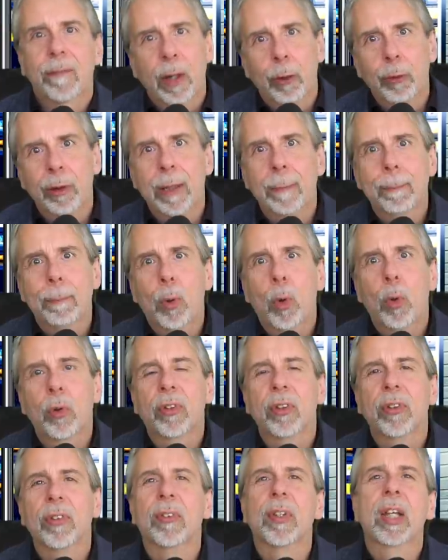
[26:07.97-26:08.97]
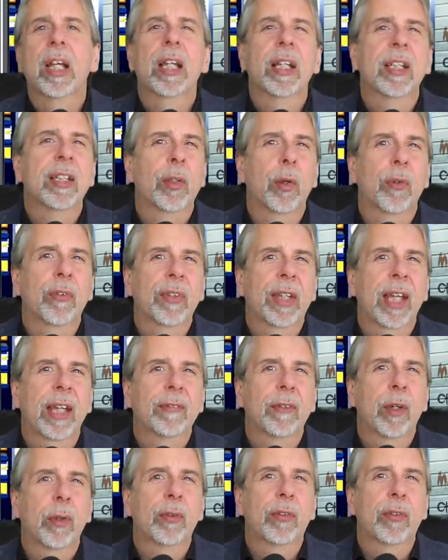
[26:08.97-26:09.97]
Very important not to
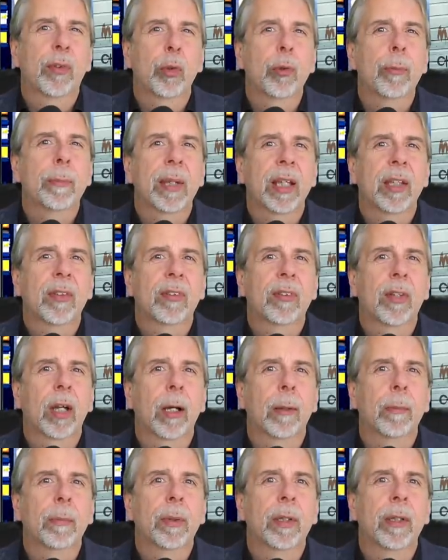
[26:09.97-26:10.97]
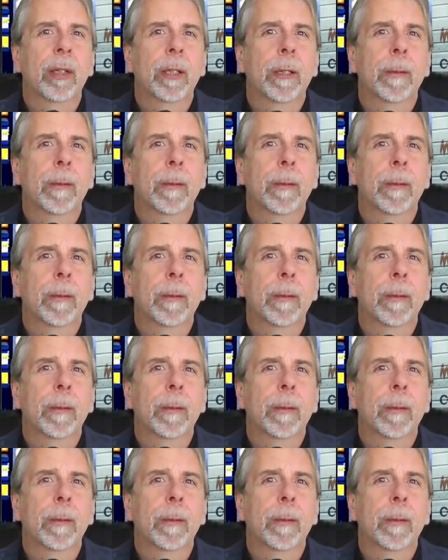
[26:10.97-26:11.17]
get those two mixed up.